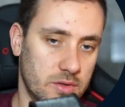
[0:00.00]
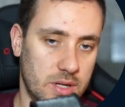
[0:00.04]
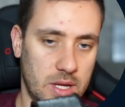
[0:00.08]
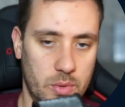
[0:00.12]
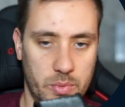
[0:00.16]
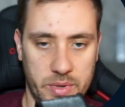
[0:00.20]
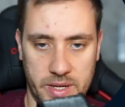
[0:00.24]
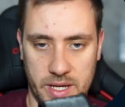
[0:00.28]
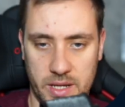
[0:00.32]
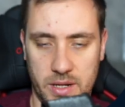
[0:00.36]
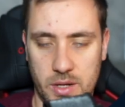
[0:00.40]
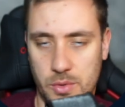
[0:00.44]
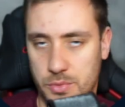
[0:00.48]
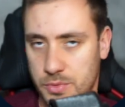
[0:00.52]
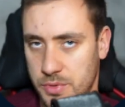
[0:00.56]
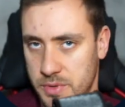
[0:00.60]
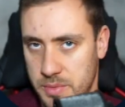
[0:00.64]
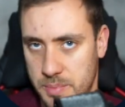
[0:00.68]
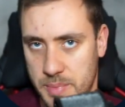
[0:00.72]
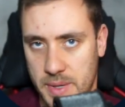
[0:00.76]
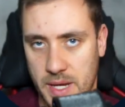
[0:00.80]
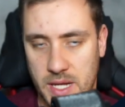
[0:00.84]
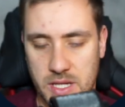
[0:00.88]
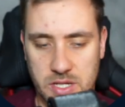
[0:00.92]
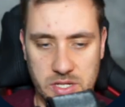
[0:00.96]
that we can go to the
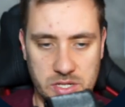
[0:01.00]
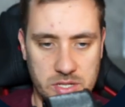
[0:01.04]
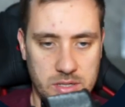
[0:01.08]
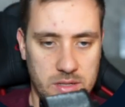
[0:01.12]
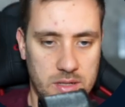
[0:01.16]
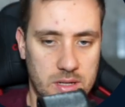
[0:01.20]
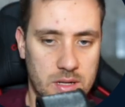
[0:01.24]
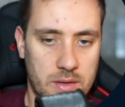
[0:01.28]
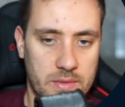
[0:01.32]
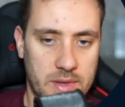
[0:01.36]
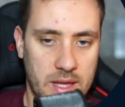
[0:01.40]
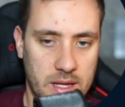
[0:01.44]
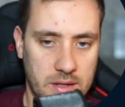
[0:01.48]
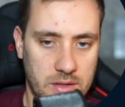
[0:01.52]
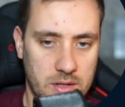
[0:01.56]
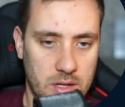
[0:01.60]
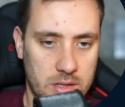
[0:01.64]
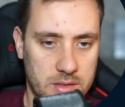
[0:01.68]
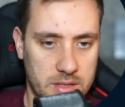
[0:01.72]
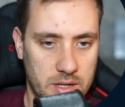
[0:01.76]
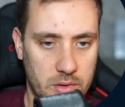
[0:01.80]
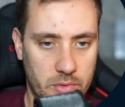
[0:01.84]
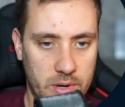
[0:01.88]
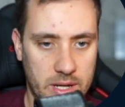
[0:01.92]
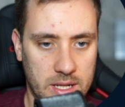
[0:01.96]
page of that
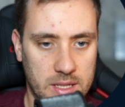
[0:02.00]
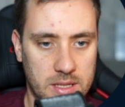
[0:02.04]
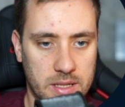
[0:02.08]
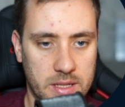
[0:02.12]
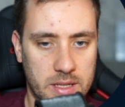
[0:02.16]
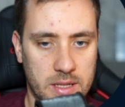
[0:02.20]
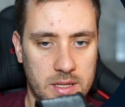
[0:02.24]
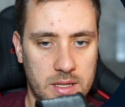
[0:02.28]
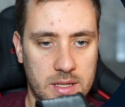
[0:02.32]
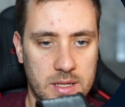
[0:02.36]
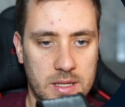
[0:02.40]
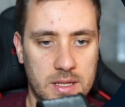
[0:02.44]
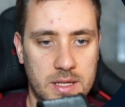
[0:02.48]
dog directly